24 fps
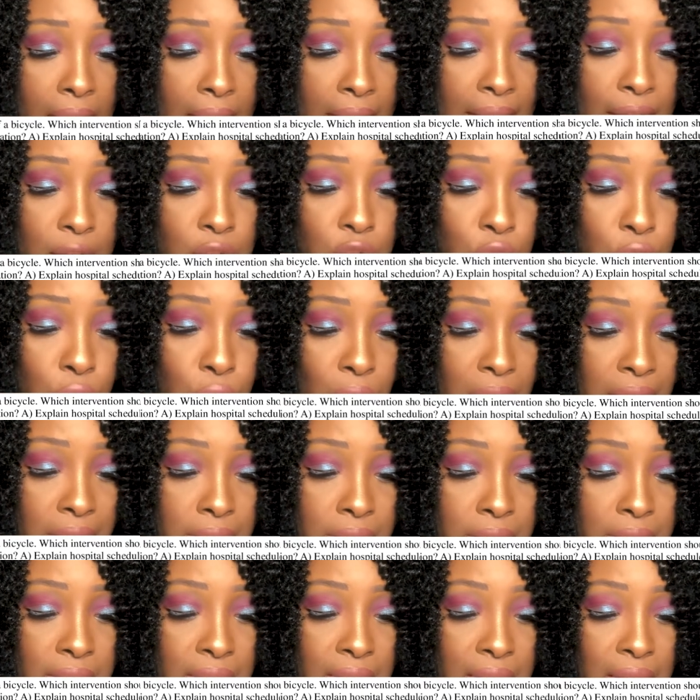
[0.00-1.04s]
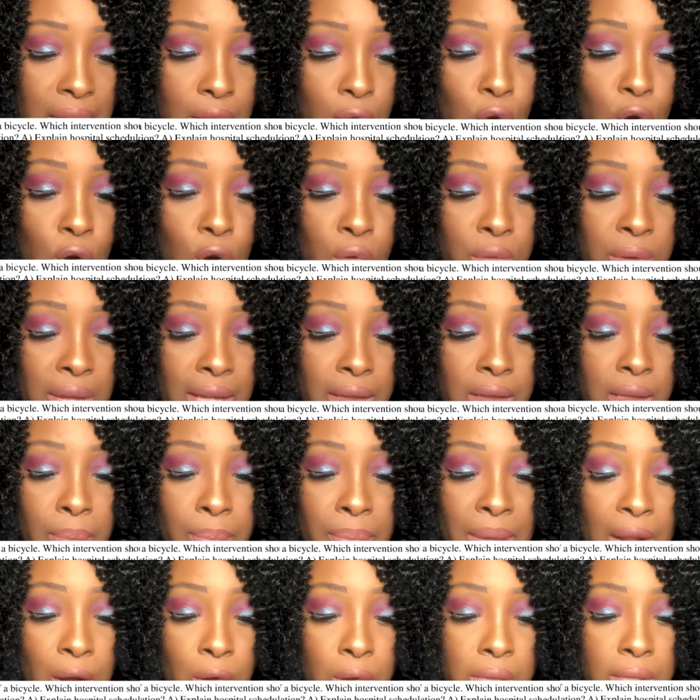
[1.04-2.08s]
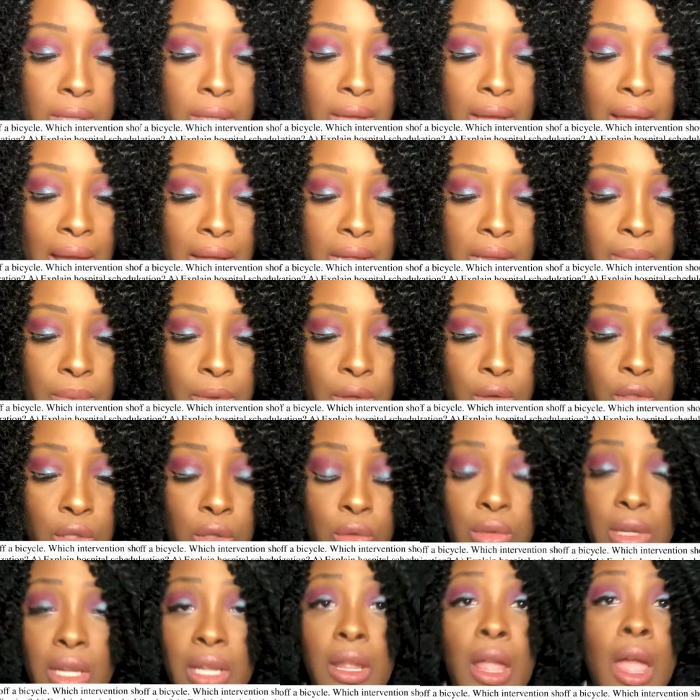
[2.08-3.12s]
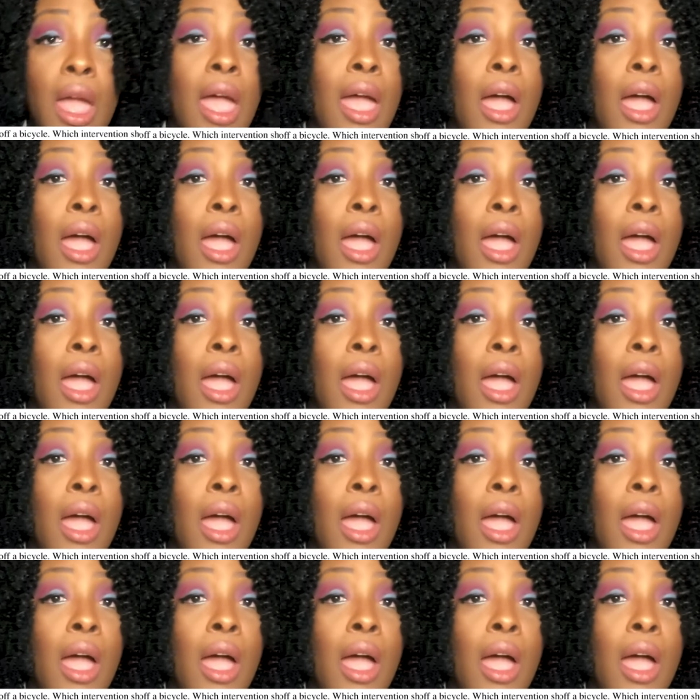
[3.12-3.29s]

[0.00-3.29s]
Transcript: And choice D, orient the parents to the hospital unit.